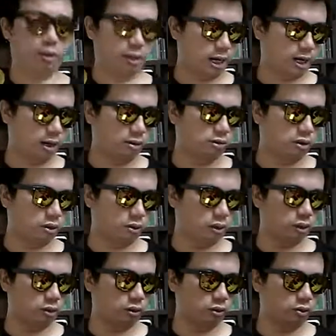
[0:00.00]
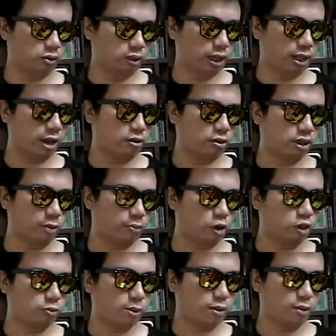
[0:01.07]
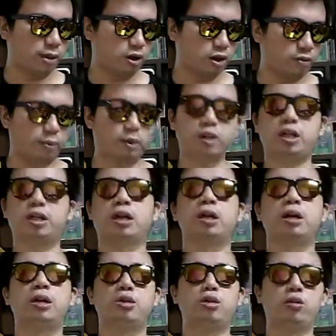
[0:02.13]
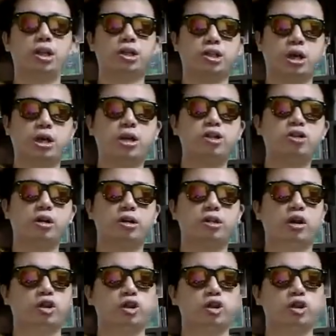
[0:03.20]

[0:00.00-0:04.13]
Okay, so they you snap because people make you envy because the security job is not